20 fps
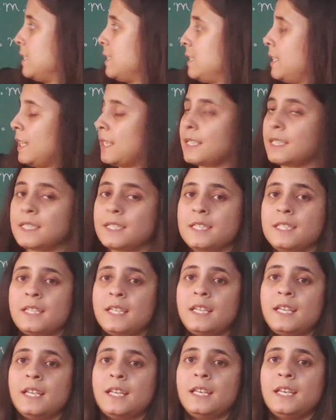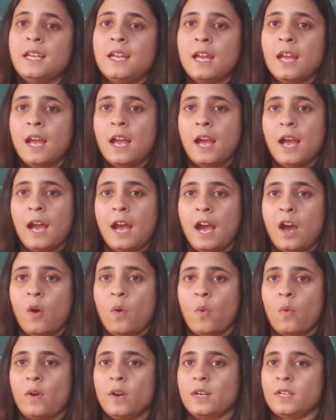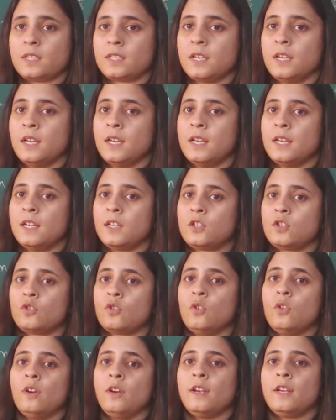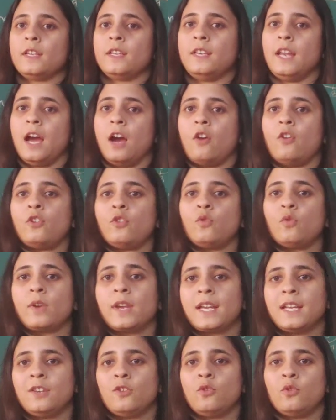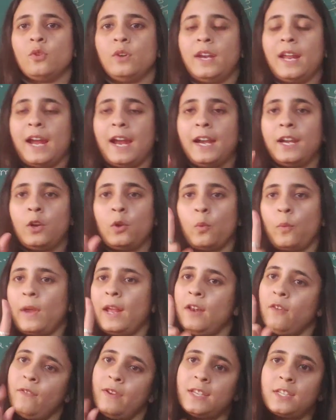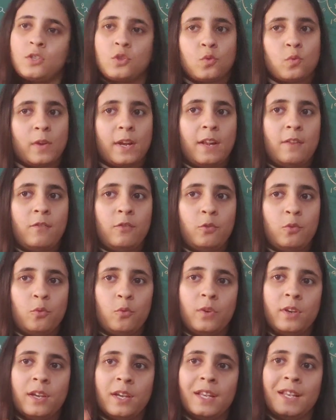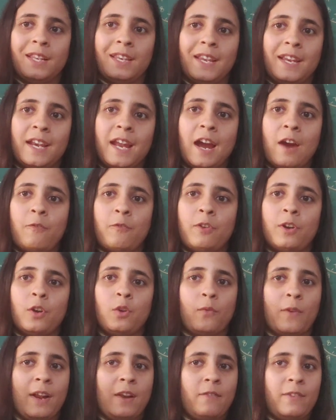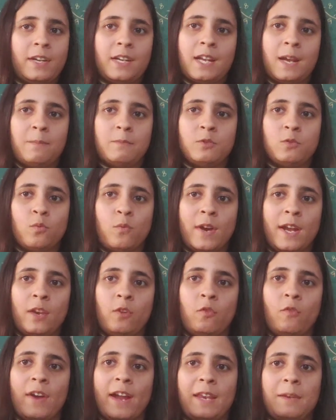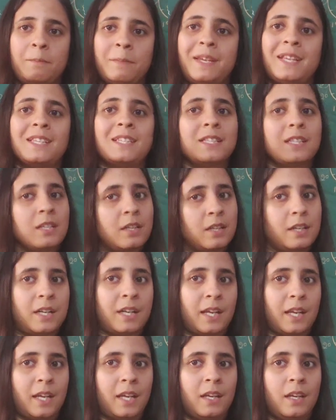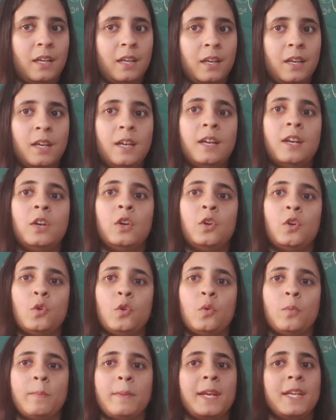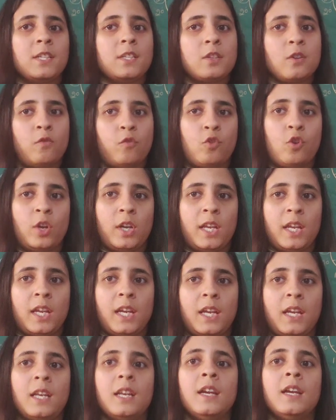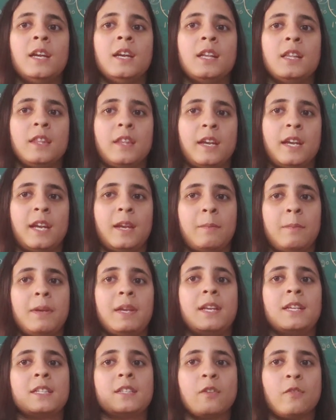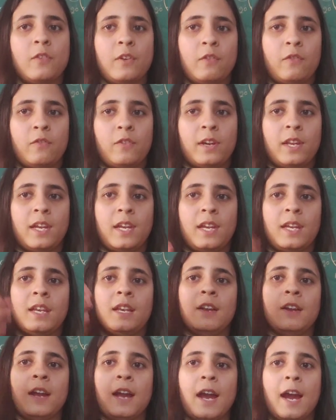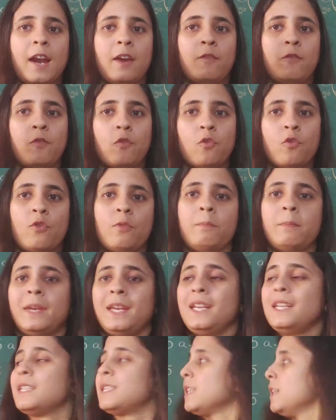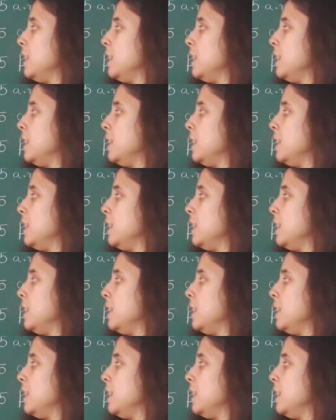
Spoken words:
16 hours. So now you can know that 12 is 12 noon, then after 12 it comes 1. 1 means 13, 2 means 14, 3 means 15 and 4 means